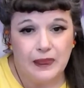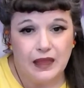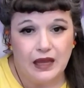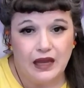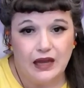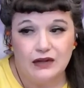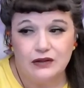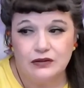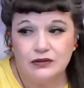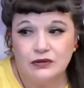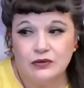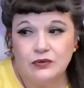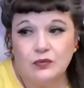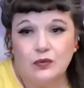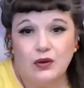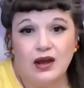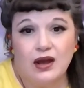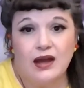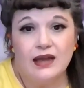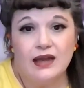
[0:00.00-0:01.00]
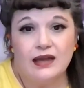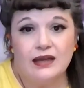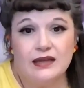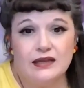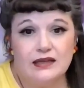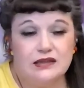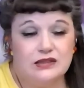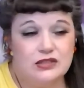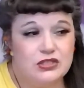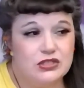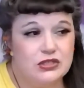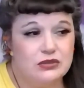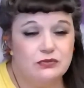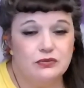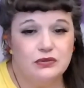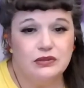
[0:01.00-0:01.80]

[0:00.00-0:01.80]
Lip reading: I don't know why she really